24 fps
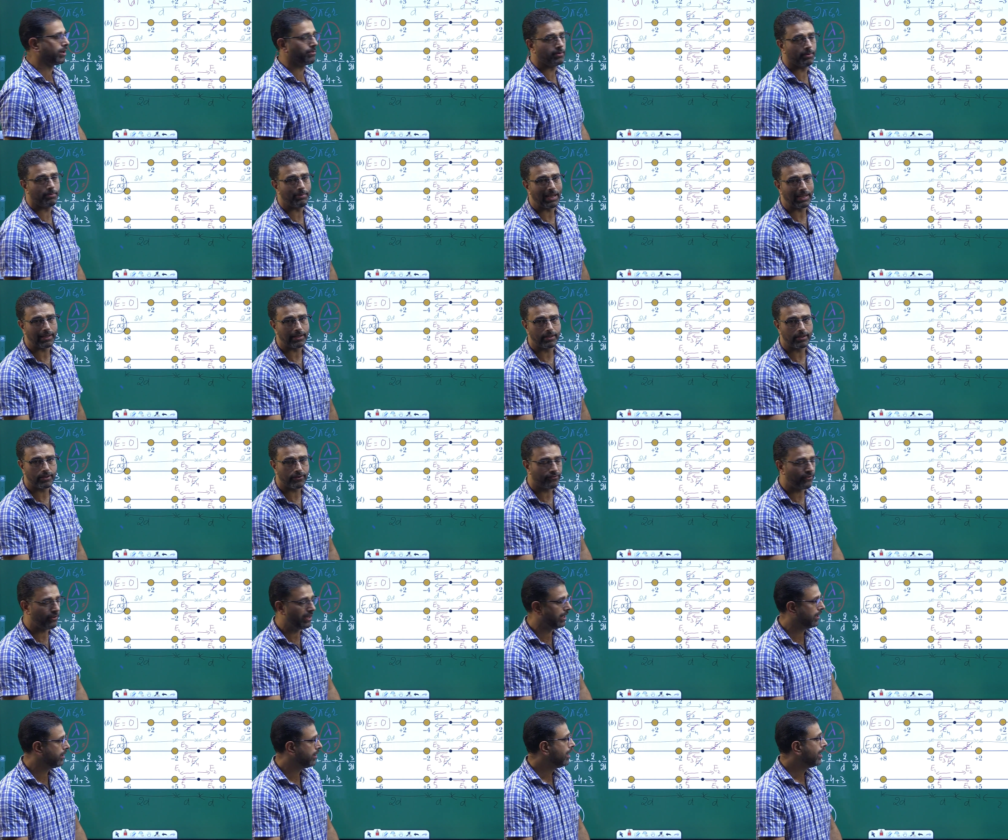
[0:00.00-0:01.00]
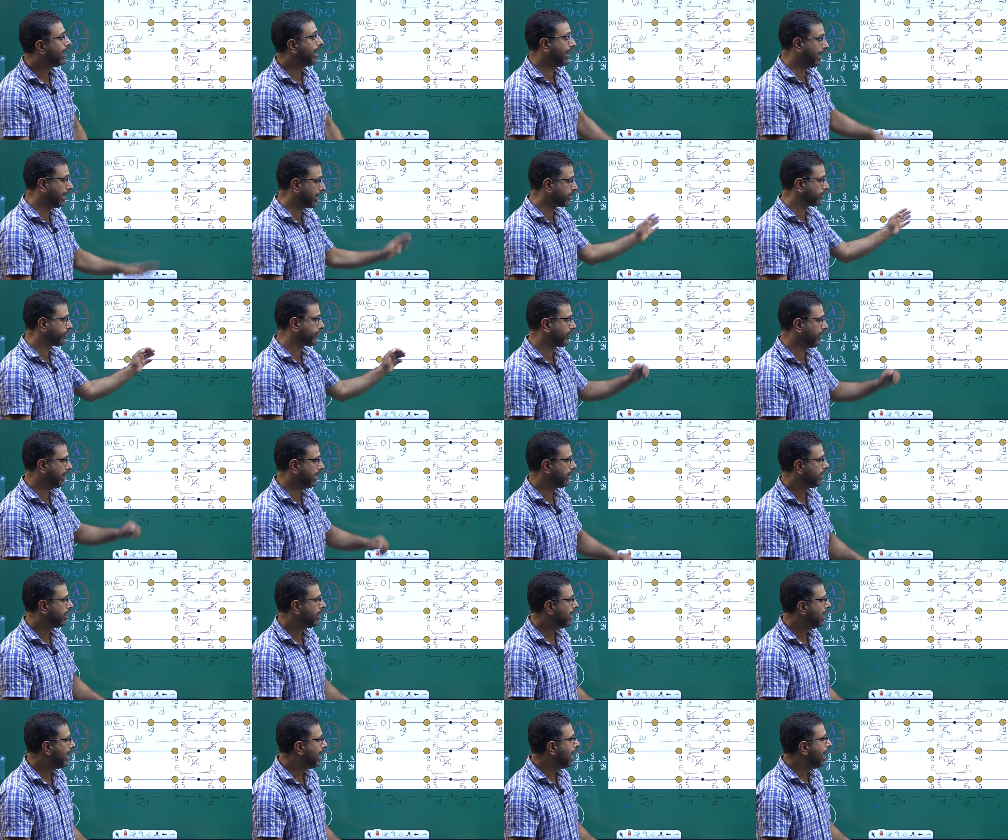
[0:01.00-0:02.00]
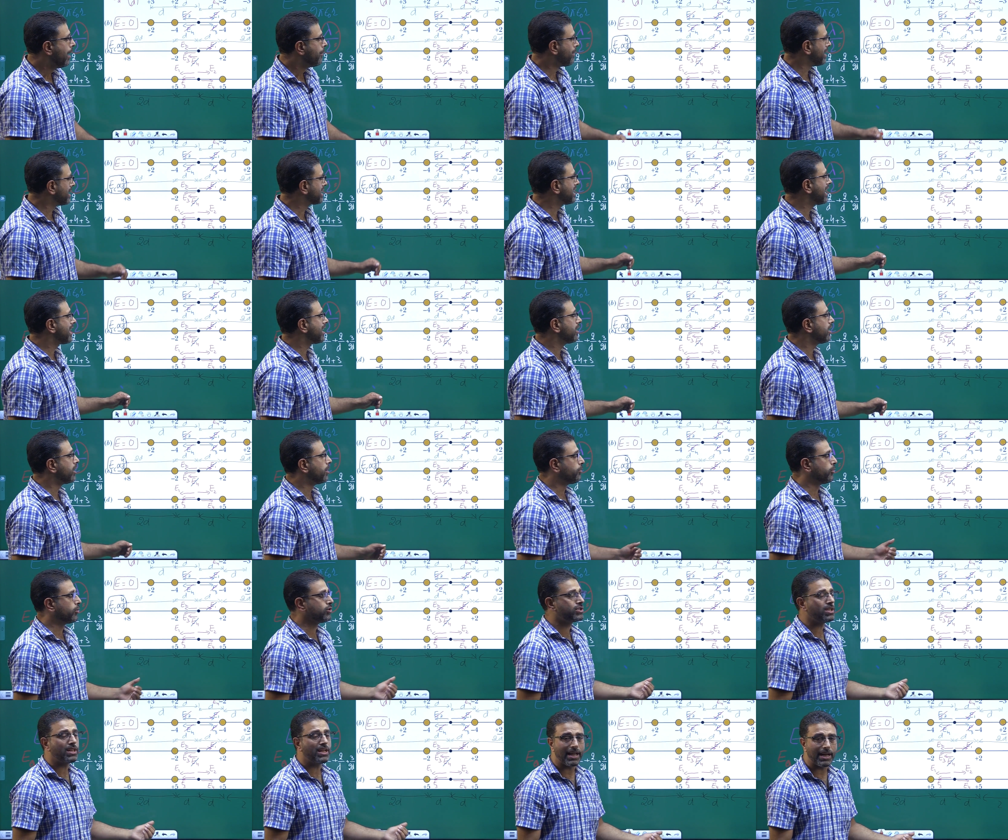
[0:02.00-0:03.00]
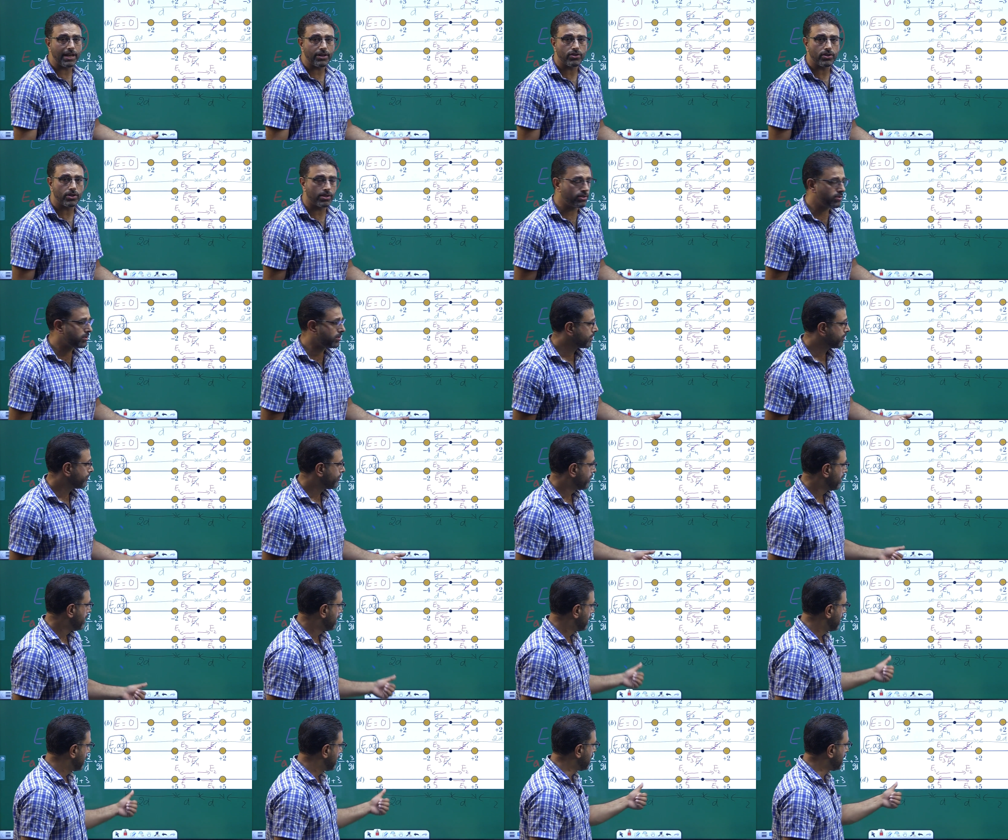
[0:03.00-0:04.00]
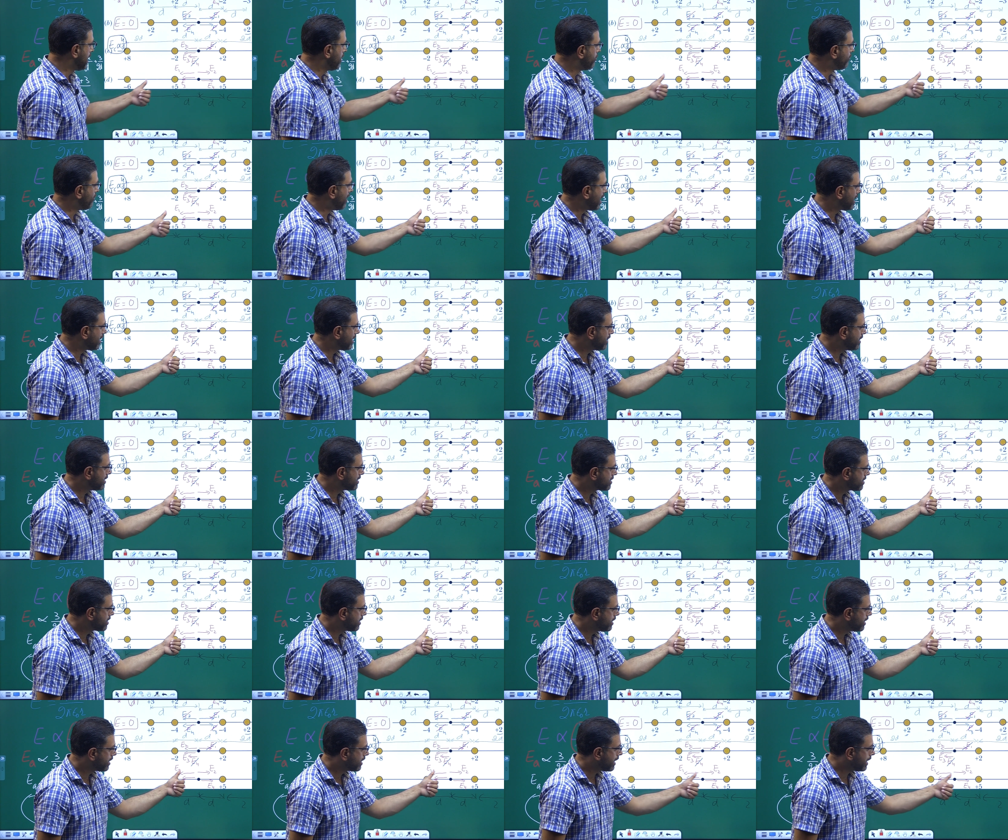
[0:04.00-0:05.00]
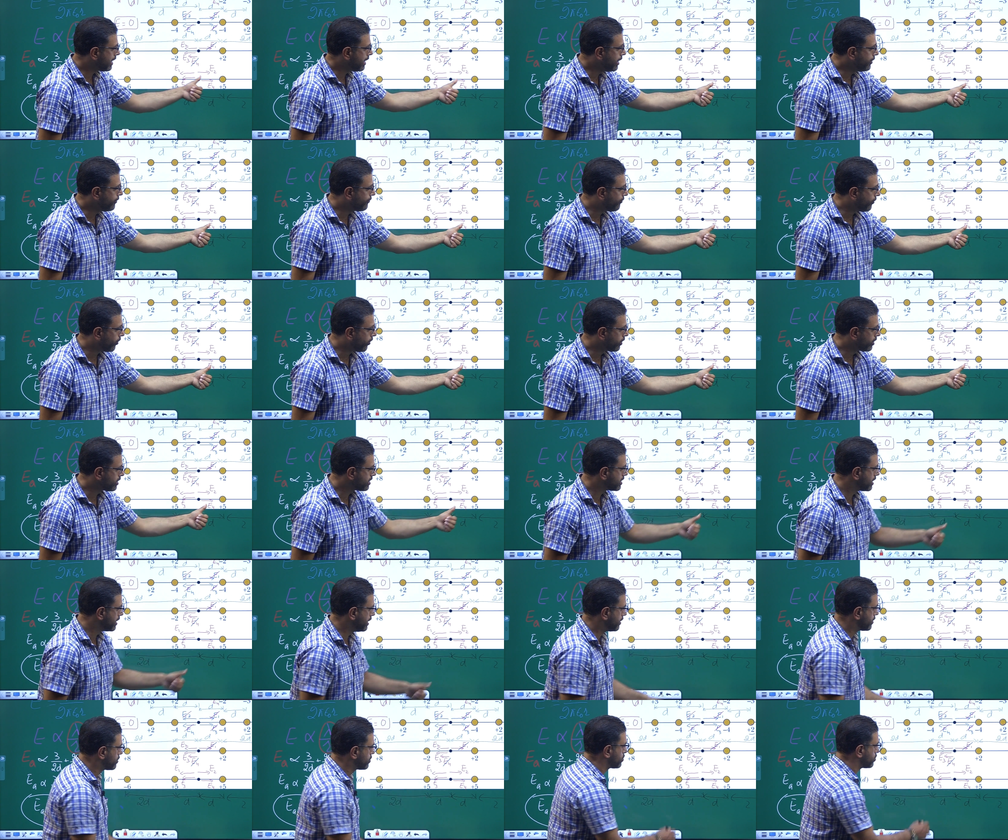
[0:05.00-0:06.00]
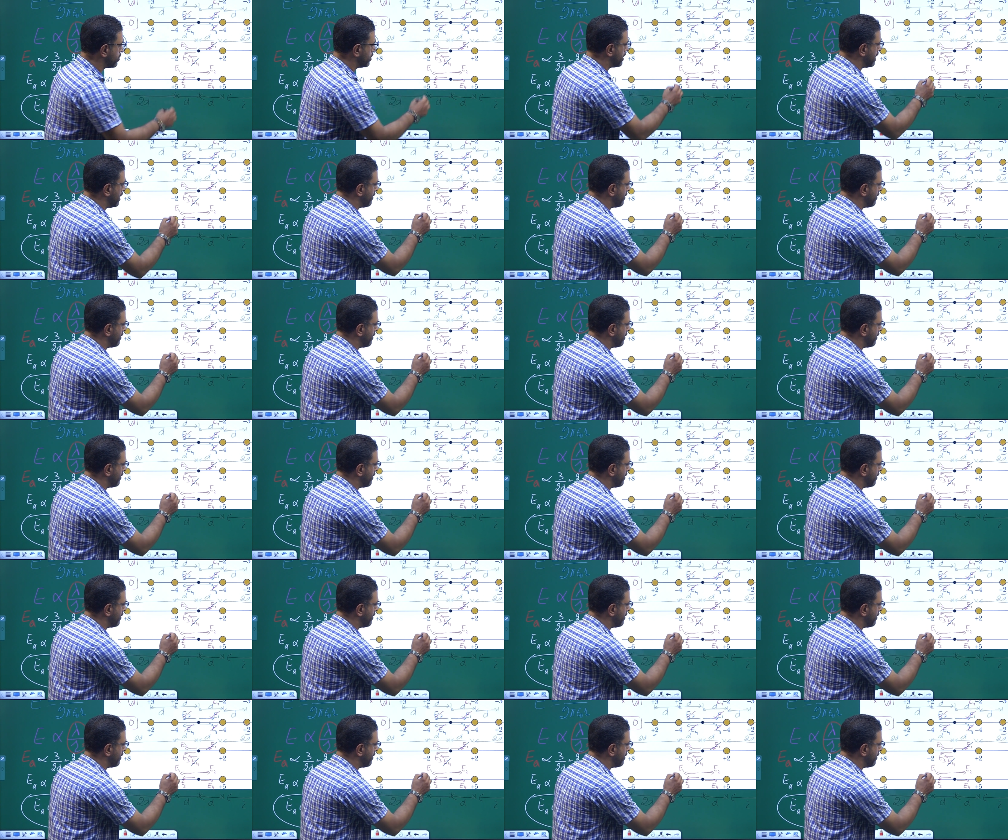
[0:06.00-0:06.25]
of the magnetic field, electric field. But they are in opposite directions. E1 is here, E4 is here. So